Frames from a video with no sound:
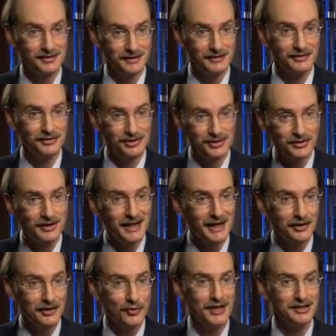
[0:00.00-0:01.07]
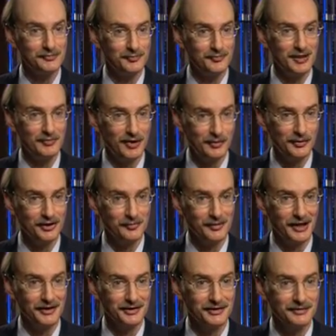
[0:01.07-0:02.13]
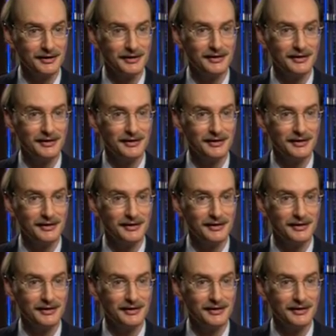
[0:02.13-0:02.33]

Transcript: you still can't quite be public about it,